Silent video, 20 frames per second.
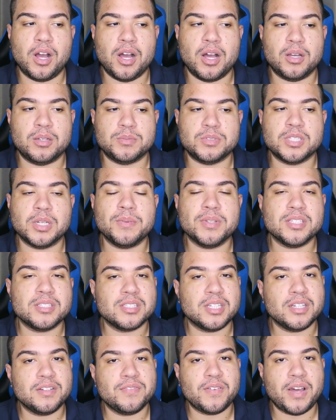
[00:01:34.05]
Um, some of the
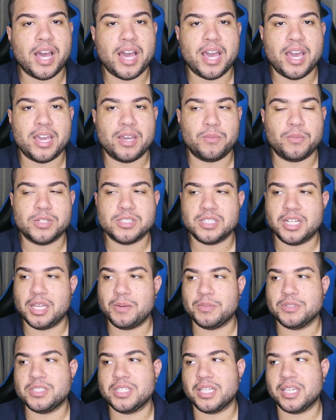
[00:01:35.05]
stuff I wasn't
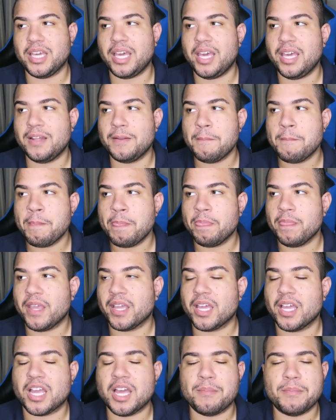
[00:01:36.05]
able to get,
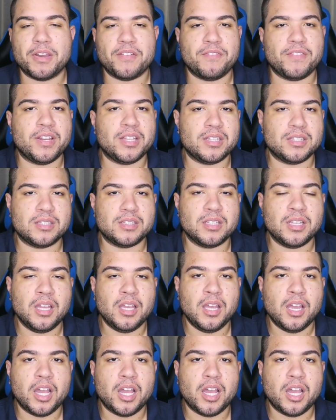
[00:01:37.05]
like I got my friend,